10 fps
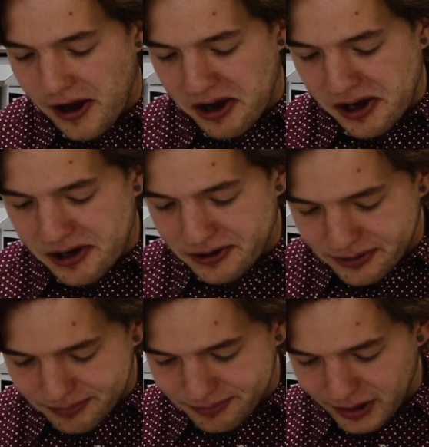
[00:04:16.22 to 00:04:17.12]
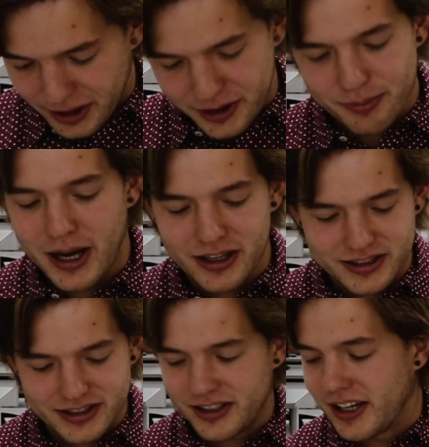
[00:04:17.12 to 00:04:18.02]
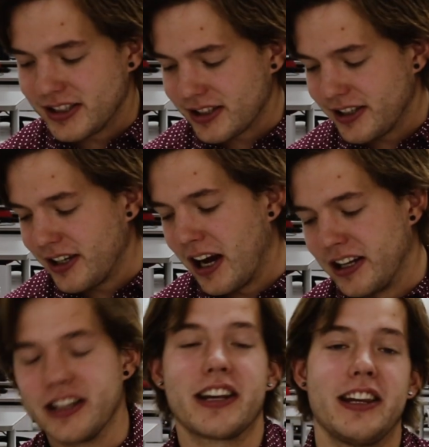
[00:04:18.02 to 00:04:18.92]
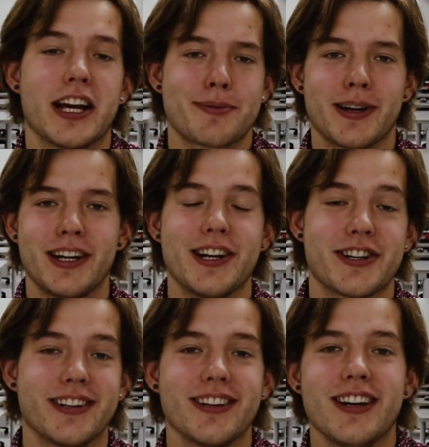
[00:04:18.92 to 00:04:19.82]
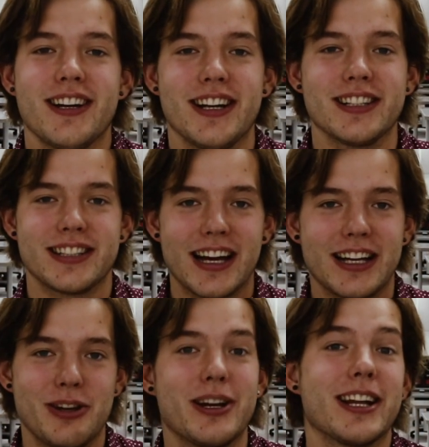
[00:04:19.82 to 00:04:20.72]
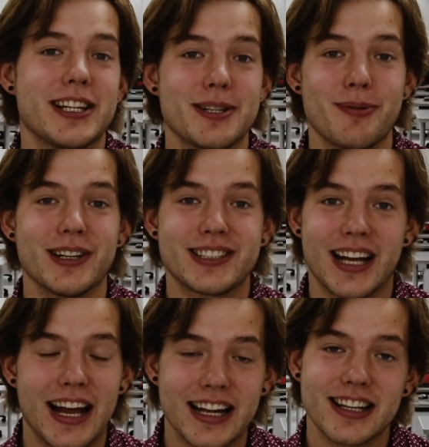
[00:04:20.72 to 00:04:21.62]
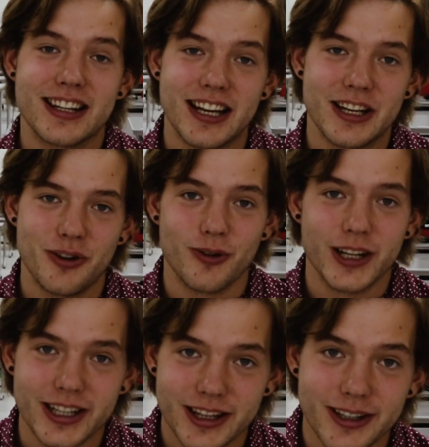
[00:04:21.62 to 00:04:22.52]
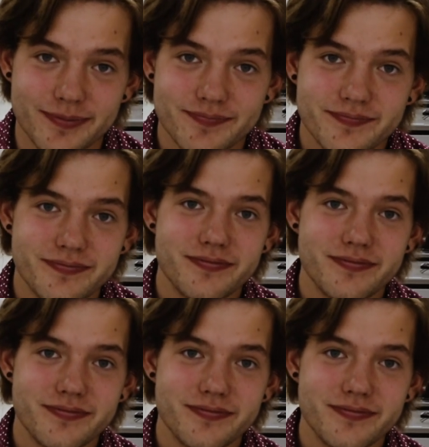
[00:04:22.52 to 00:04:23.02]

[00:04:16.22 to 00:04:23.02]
and it compiles it nicely, and like the expectation is that you get these books and that you read them.